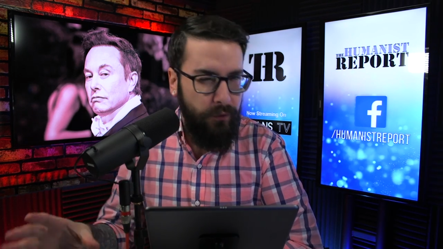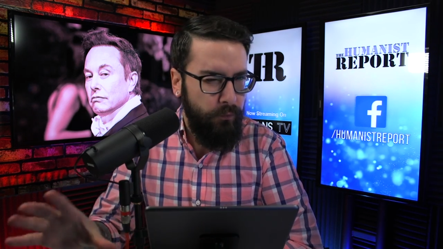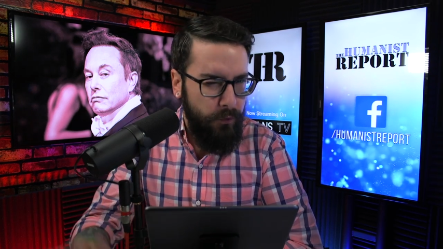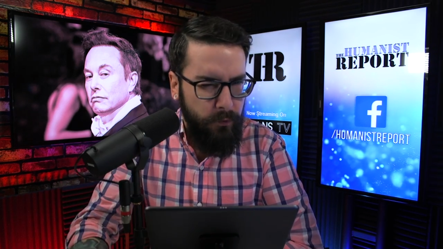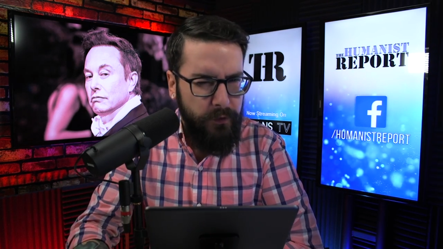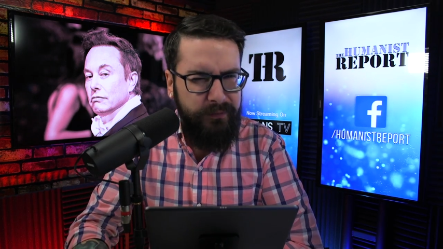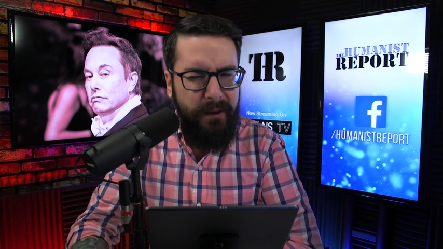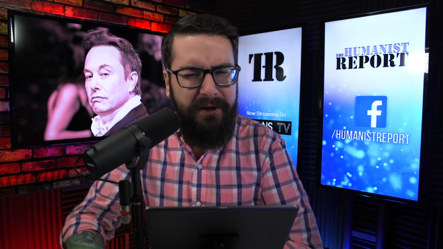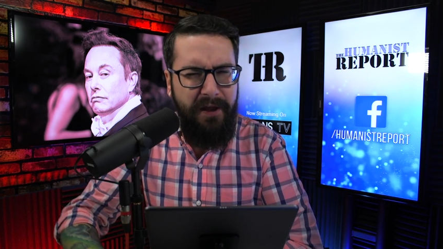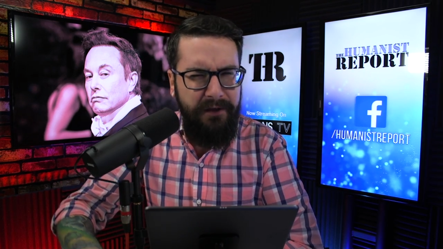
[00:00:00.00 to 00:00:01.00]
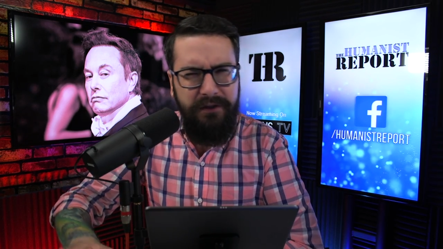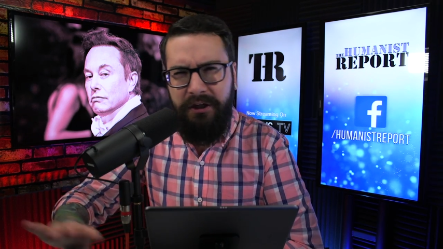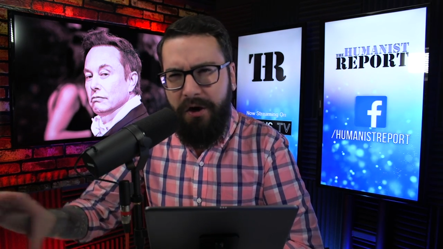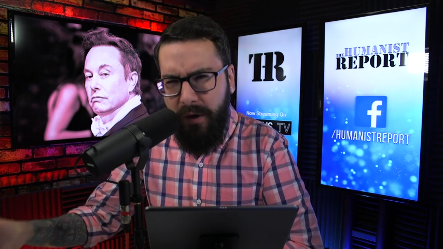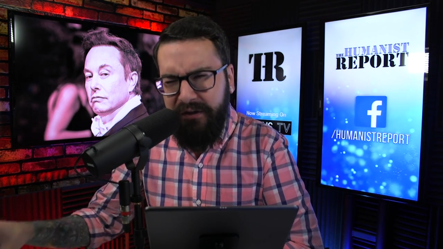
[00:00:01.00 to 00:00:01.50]
Speaker 1: the rules, maybe not the
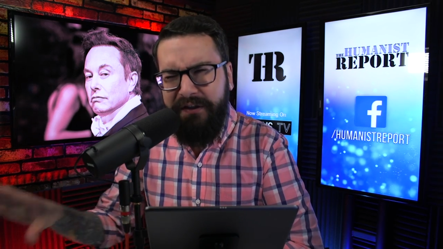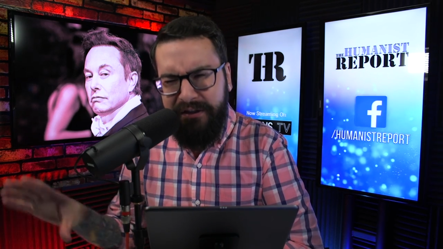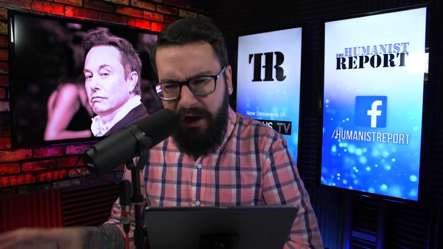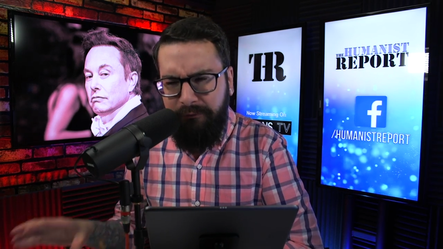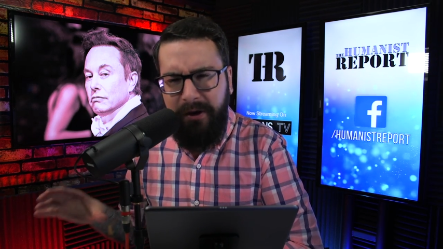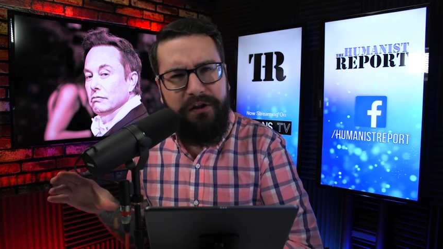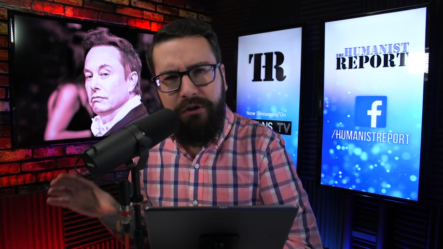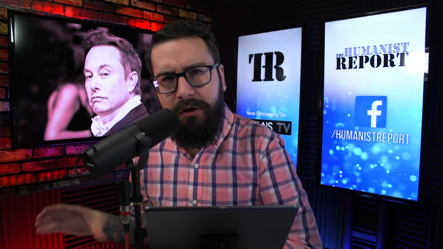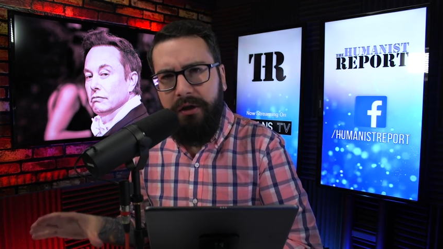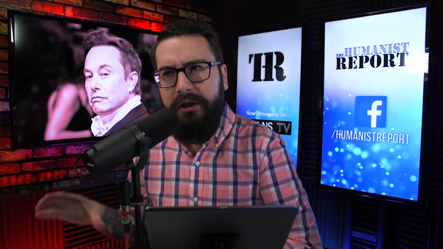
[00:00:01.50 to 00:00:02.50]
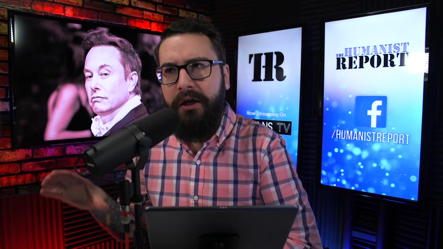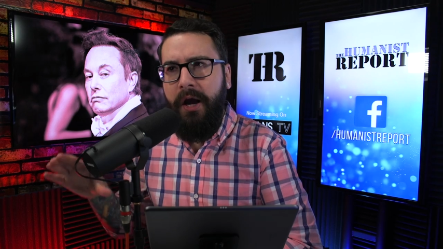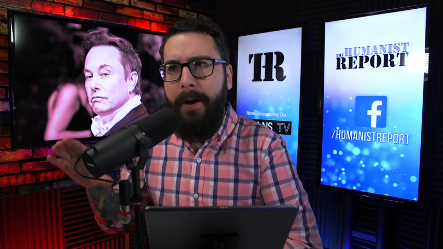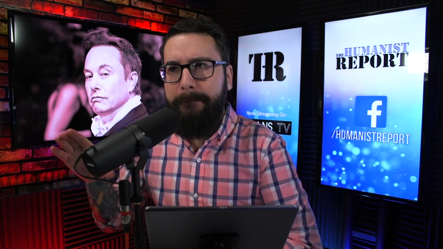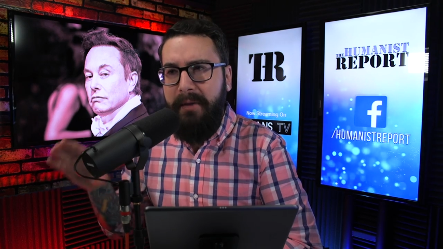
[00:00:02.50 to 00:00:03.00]
TOS itself, but he's certainly
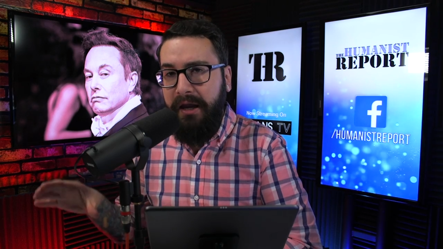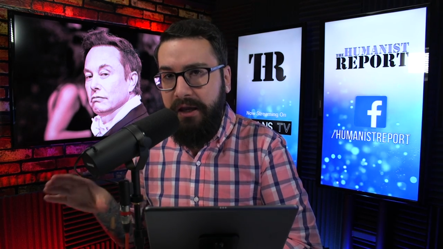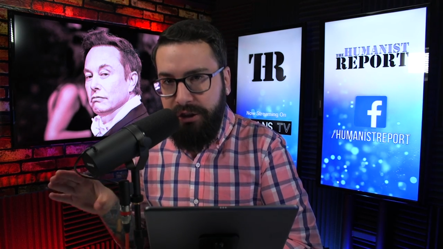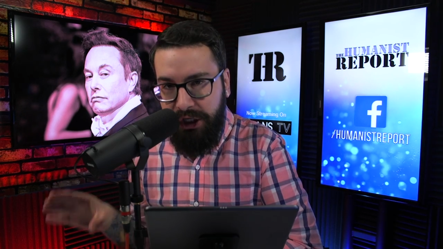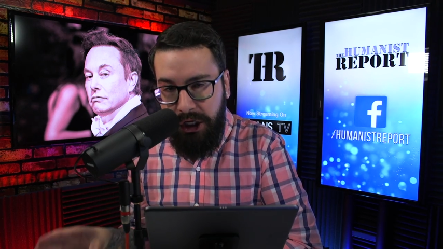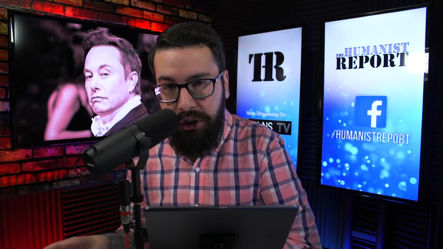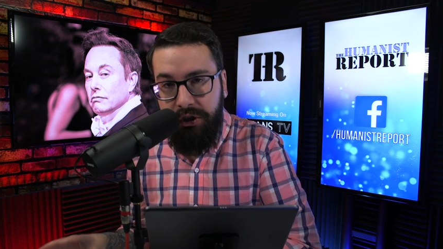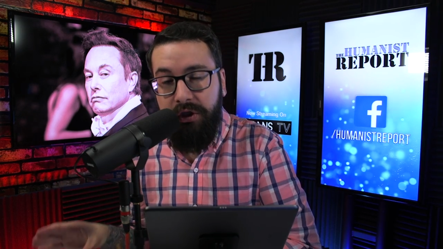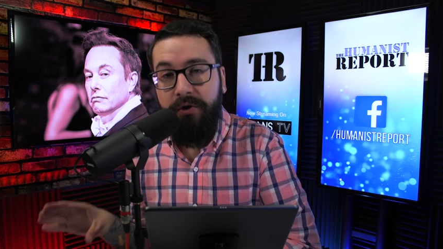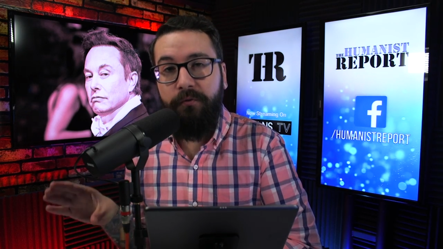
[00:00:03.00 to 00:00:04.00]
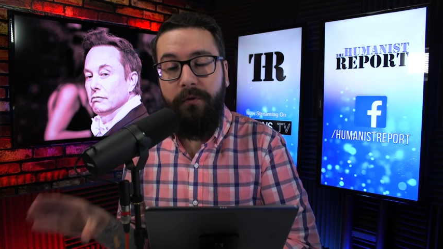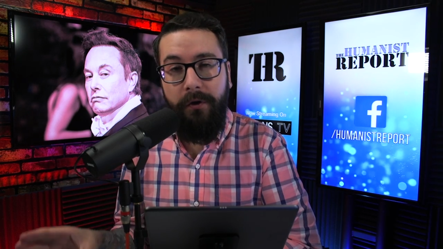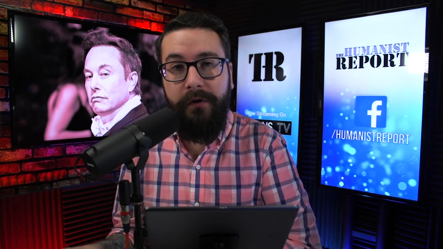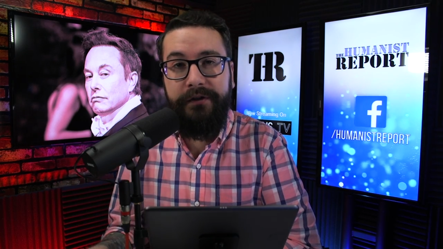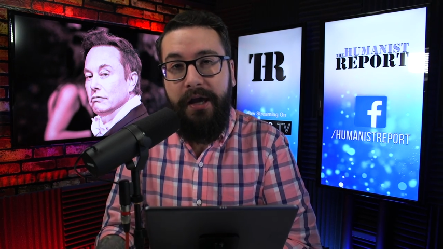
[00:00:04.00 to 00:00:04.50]
making changes to the
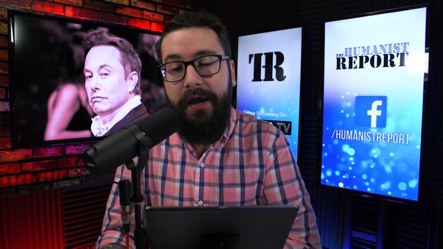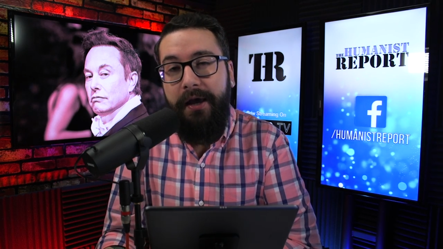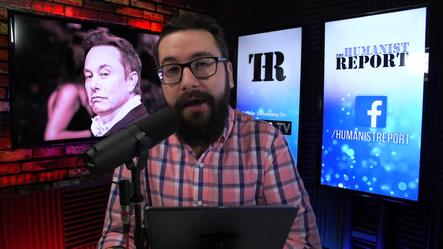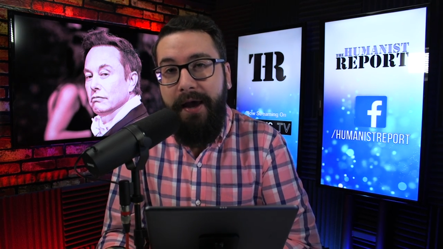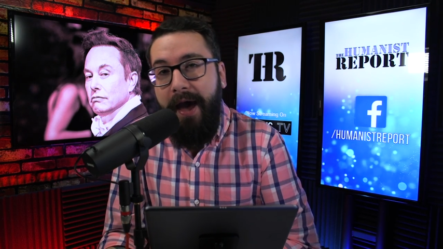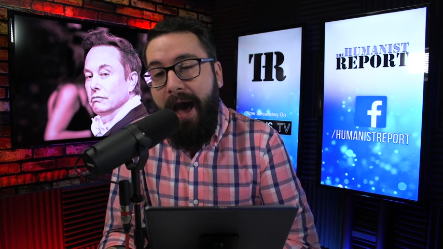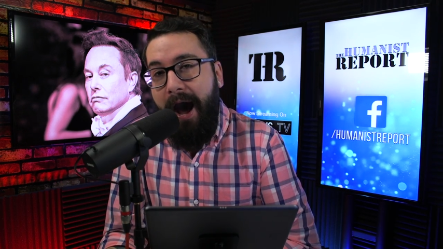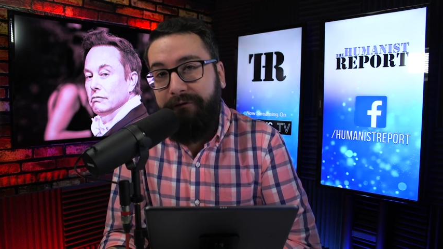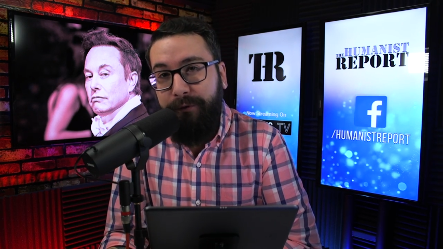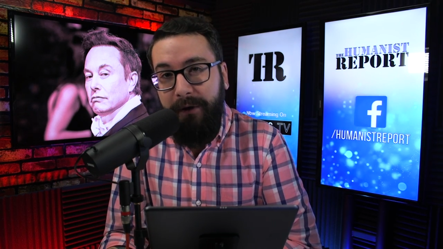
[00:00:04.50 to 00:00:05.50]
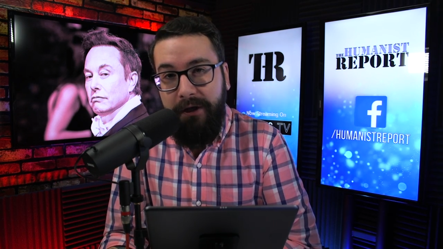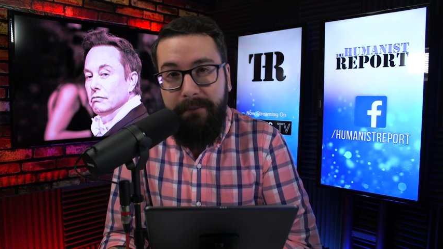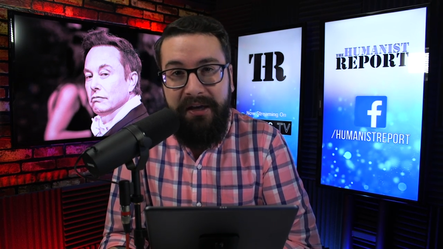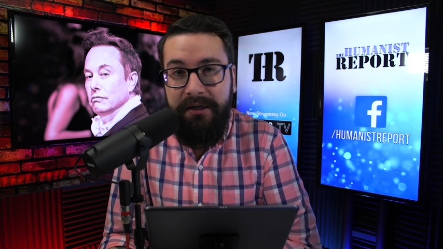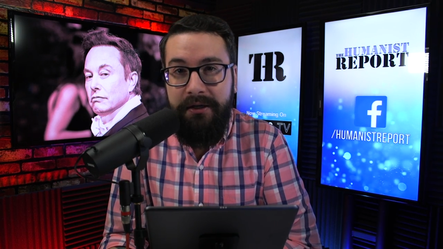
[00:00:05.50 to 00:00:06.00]
rules after a
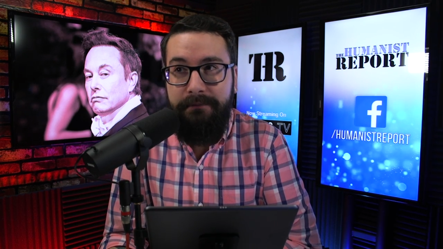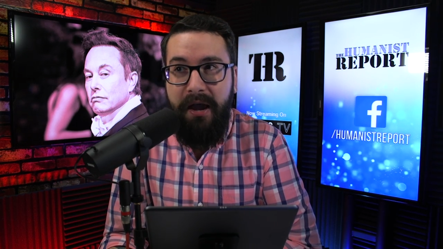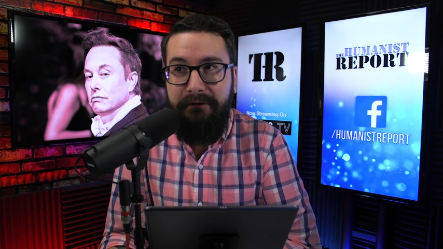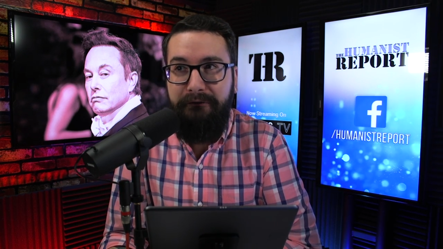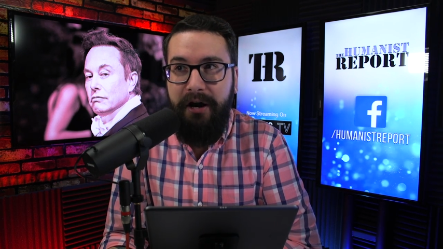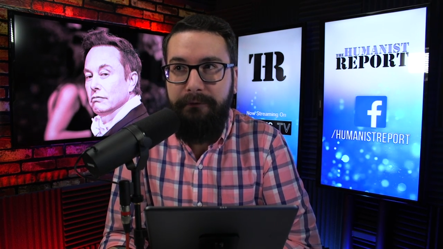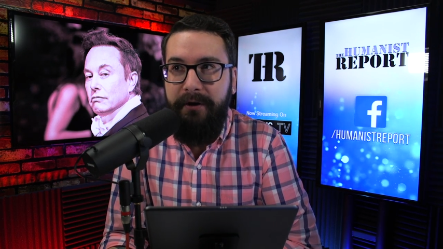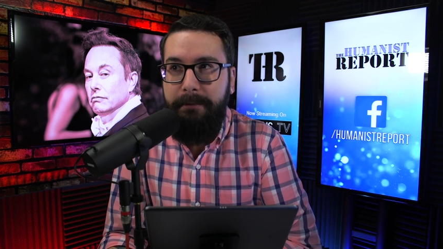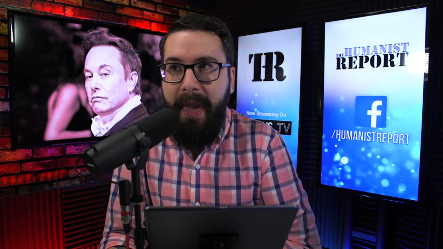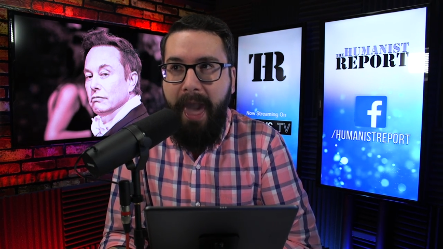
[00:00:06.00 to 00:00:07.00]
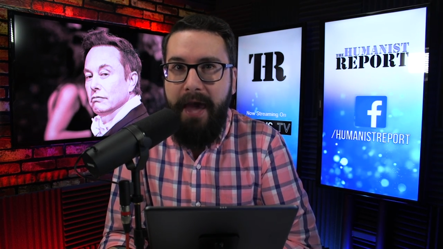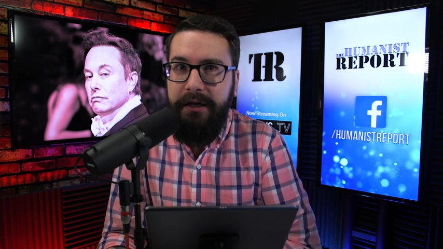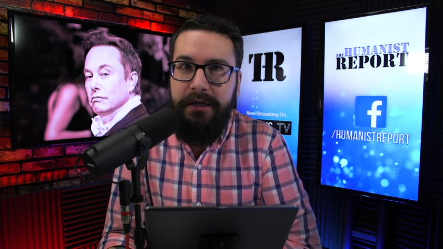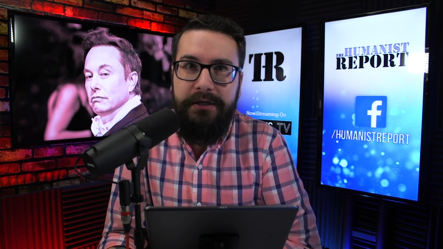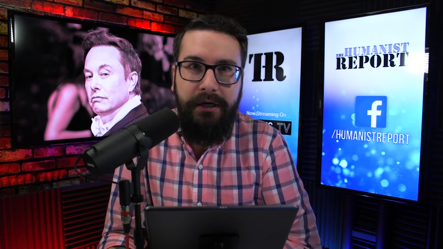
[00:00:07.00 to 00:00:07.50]
comedian made fun of him and he